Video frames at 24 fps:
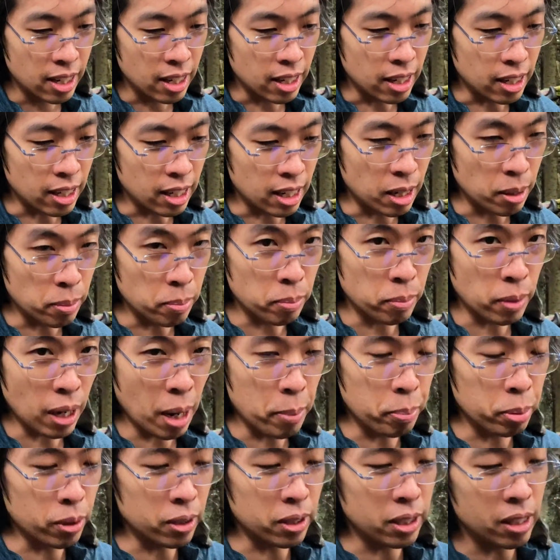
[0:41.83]
I
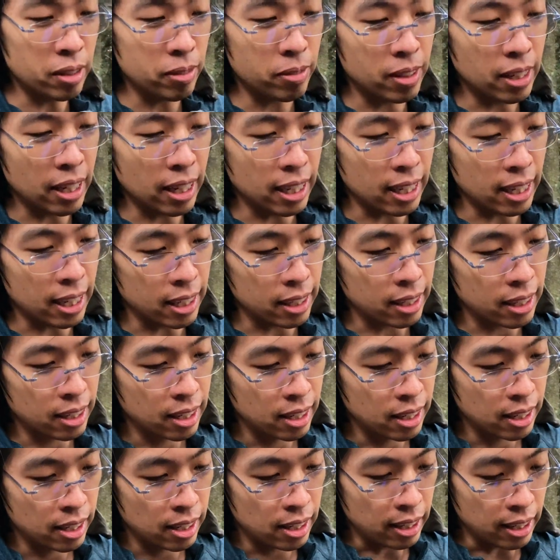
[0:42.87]
believe that
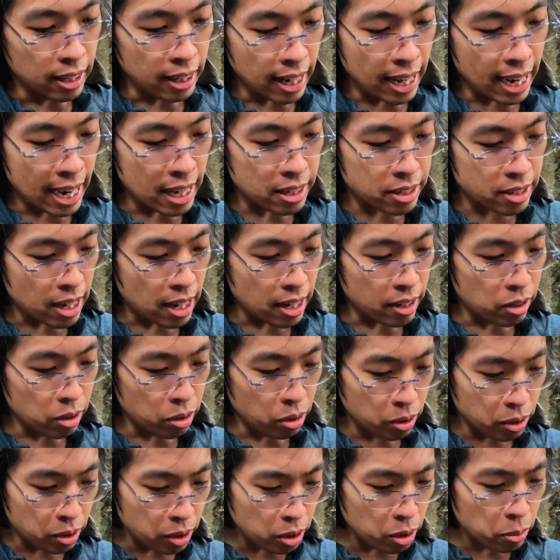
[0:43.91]
it has gotten a
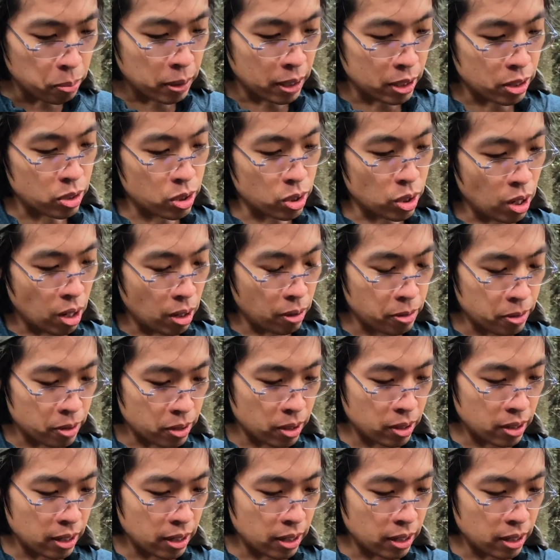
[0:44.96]
little bit softer.